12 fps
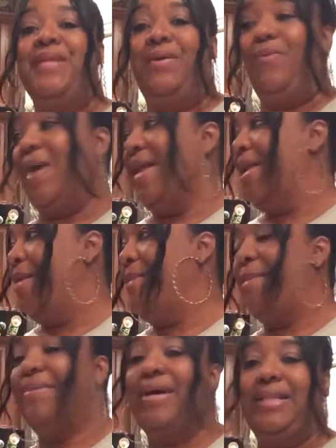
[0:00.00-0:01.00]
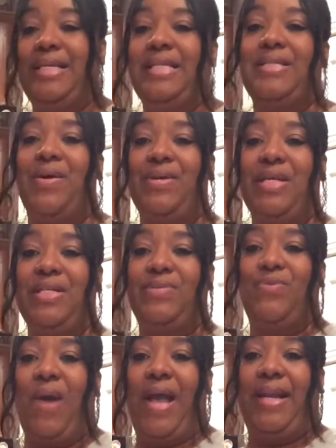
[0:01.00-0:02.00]
Waiting on my brother. He's on his
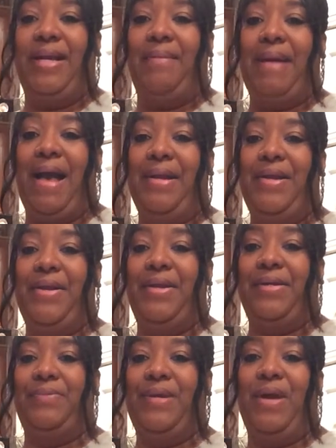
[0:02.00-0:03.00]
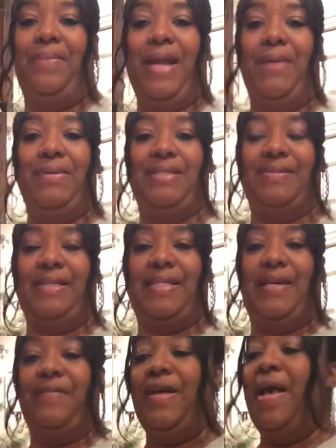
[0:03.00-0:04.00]
way to come out here and we're going to play with some
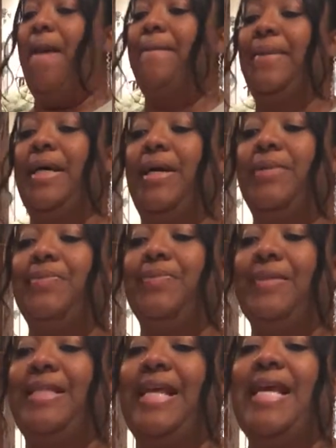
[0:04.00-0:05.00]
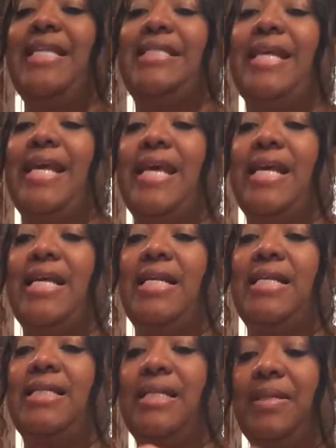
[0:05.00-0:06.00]
stuff. But this
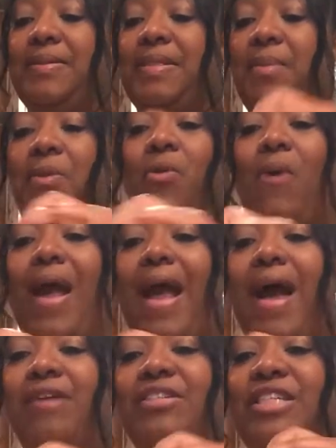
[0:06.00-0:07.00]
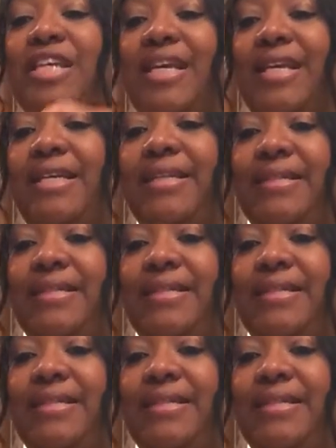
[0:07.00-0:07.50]
is some ground chicken.